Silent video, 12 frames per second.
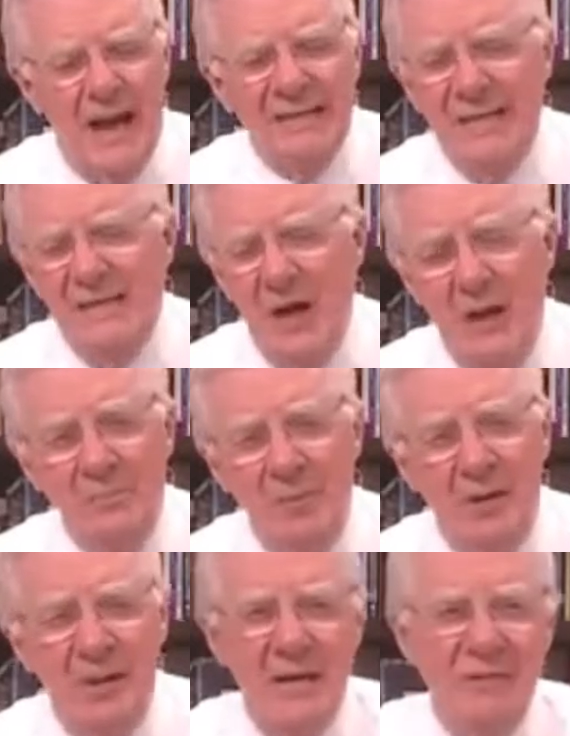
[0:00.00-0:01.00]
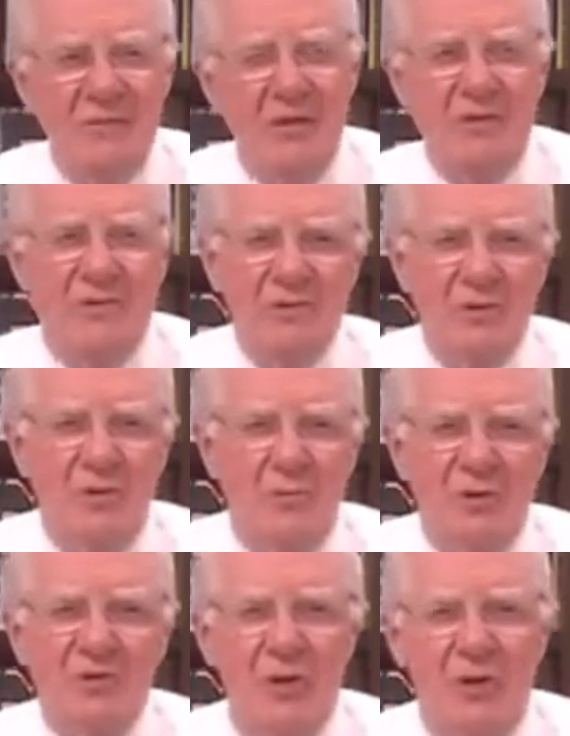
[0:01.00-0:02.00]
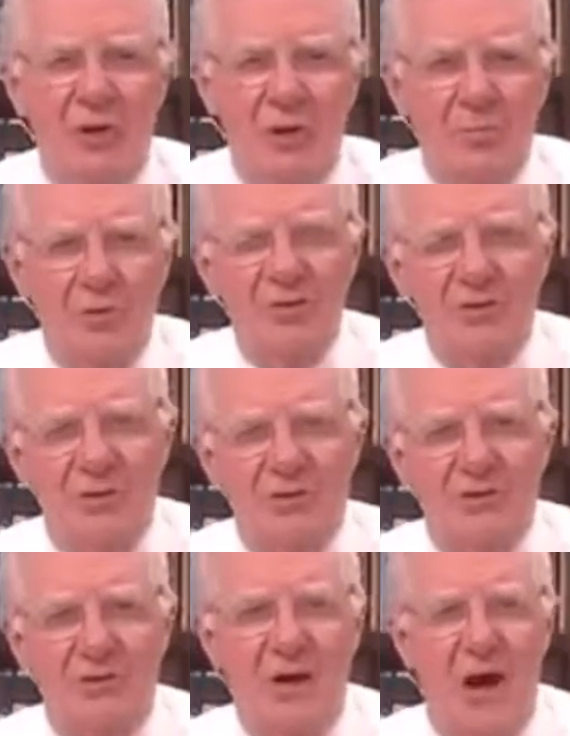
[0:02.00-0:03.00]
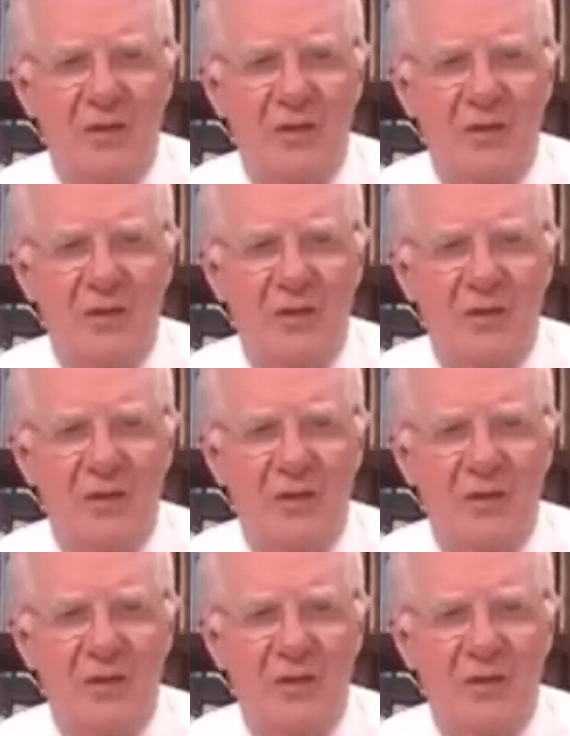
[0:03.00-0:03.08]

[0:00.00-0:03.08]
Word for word: I did not believe that there was an emotional or capricious